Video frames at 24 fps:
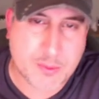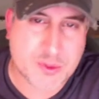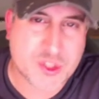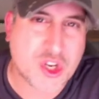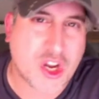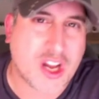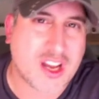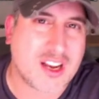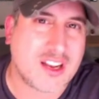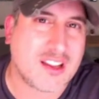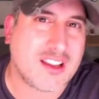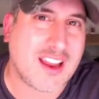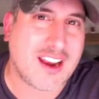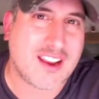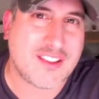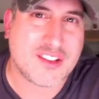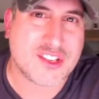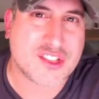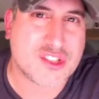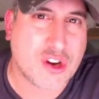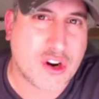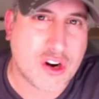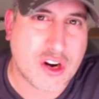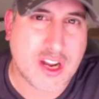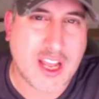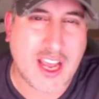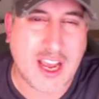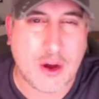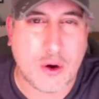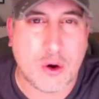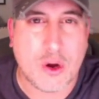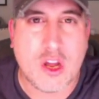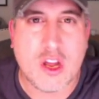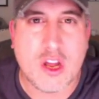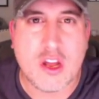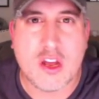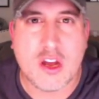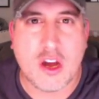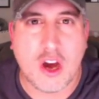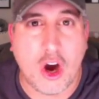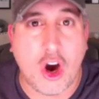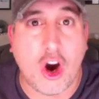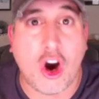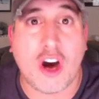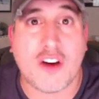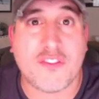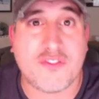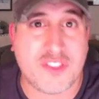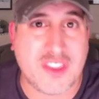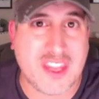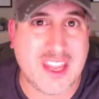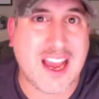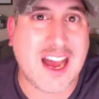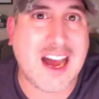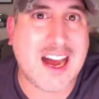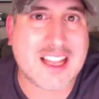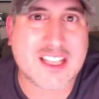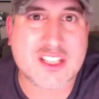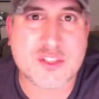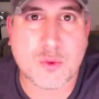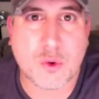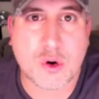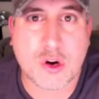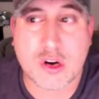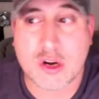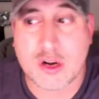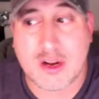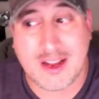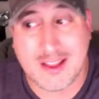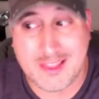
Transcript: been talking a lot on this card how off the odds were.